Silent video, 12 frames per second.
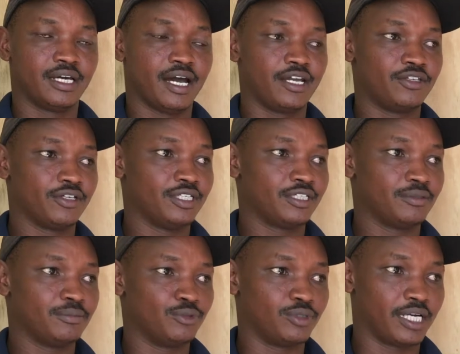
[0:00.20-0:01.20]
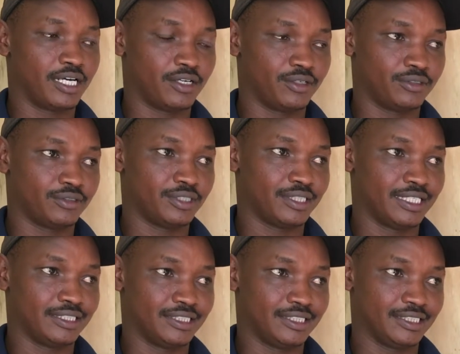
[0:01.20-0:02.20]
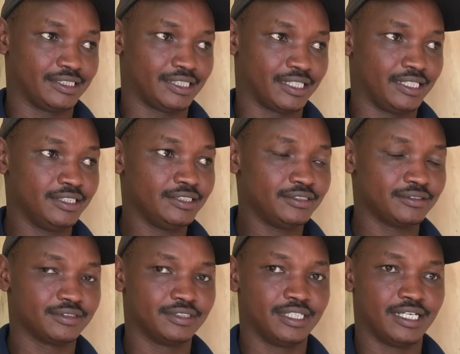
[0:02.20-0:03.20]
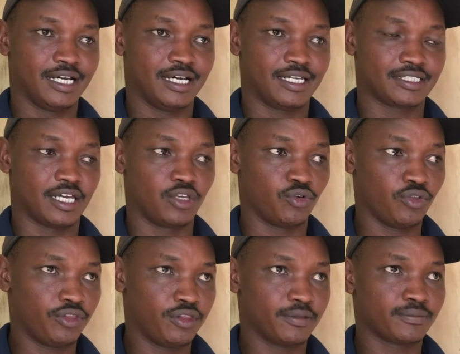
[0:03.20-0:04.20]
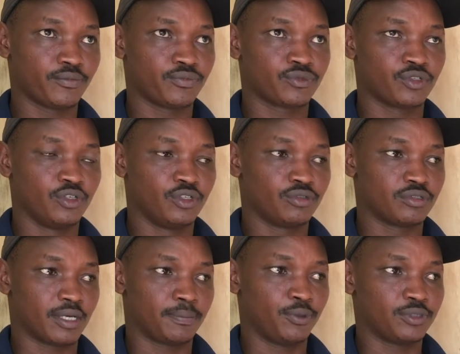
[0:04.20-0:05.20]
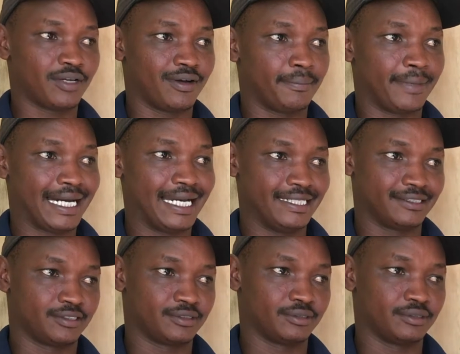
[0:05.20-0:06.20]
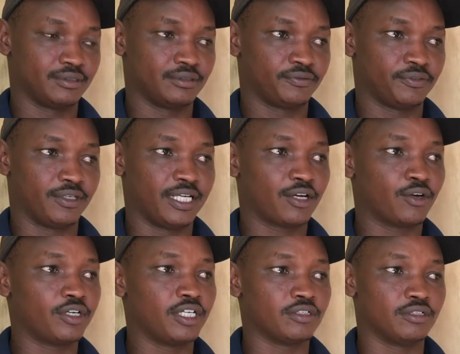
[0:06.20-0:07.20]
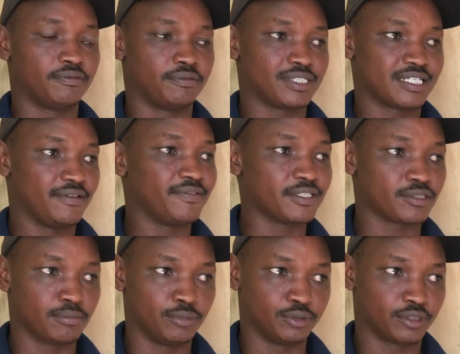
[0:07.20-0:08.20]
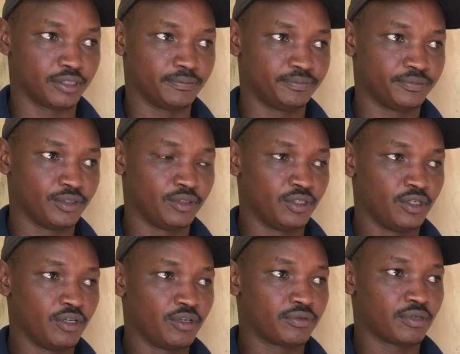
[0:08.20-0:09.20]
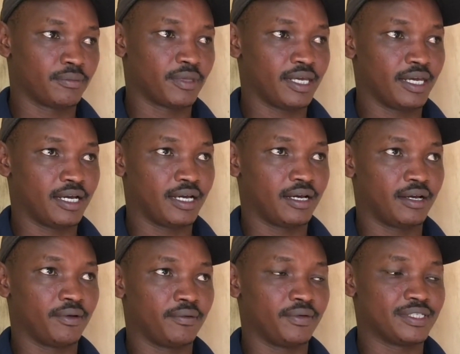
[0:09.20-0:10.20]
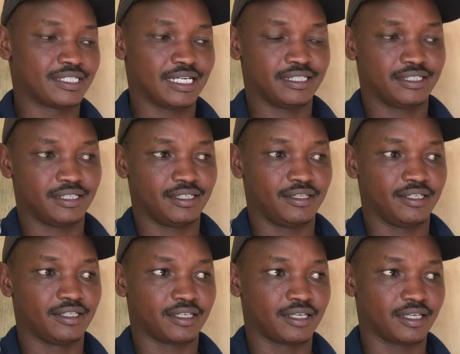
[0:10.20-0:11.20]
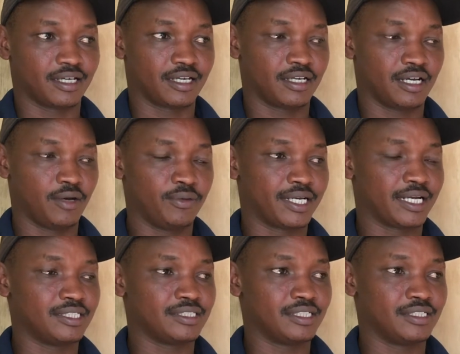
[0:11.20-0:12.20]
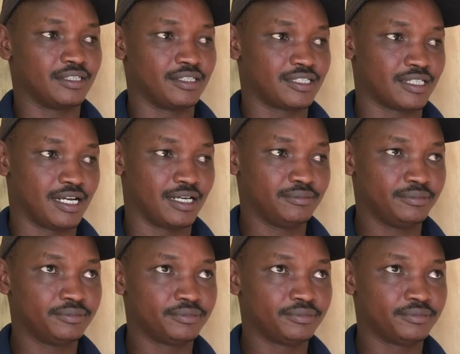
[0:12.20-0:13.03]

I joined Muungano 1999 as a youth to support our parents for recording of savings book. From there, we started thinking how we can change this slum